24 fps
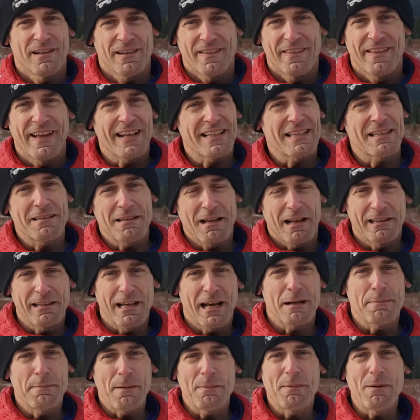That's a
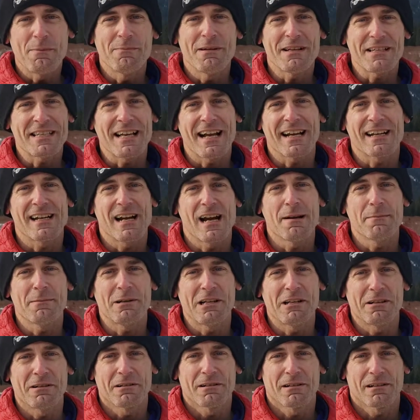lot of people miss that
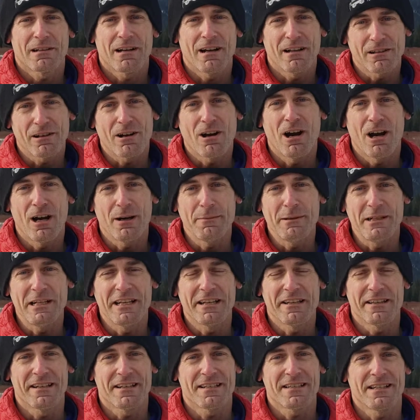color harmony
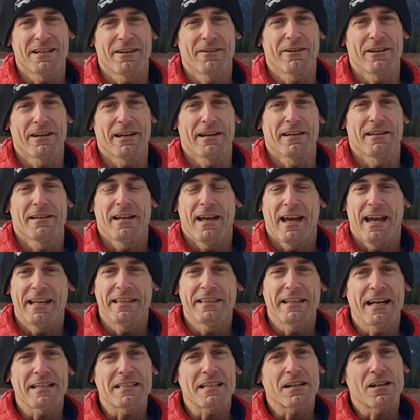of this area. And
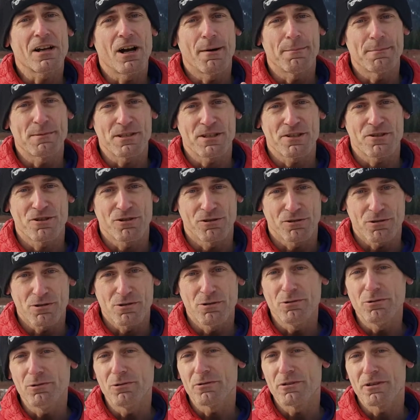that's a compositional
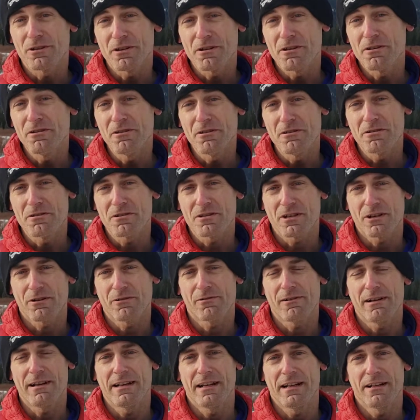tool you can use to
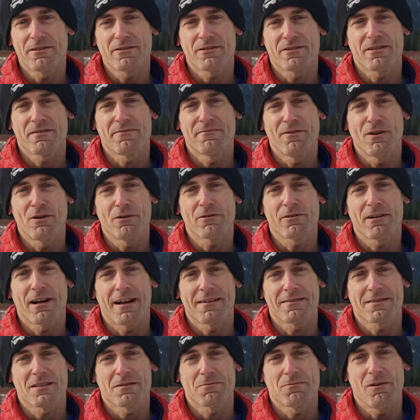create interesting
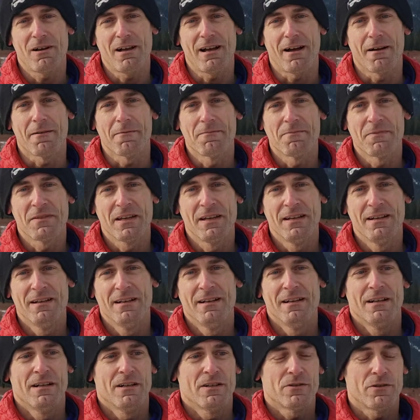photographs as well.
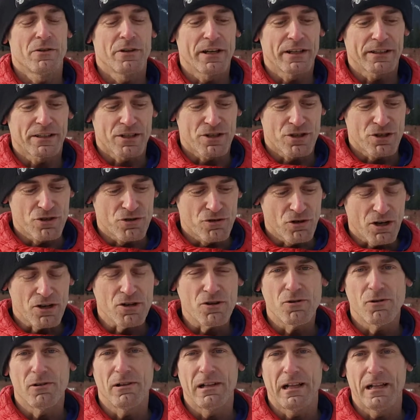So you got the
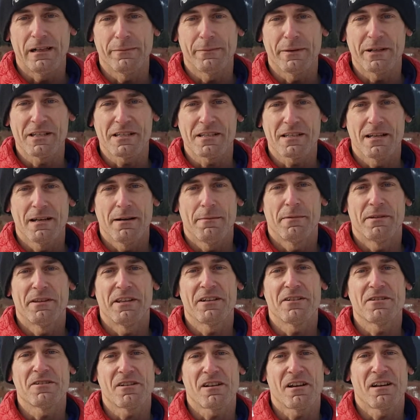structural elements, but
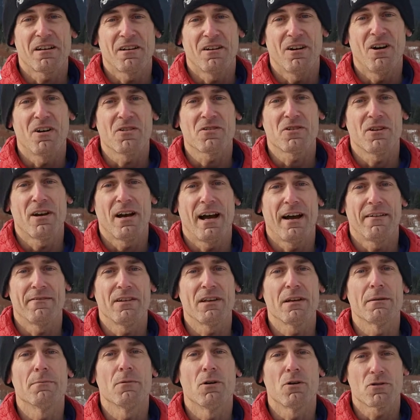then you also have the
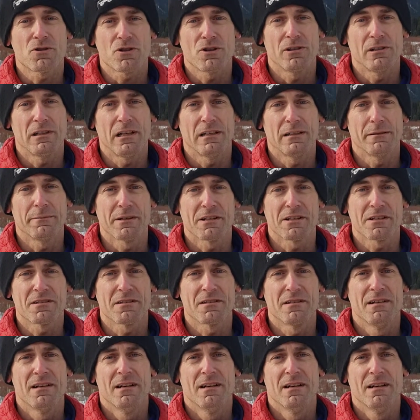emotional elements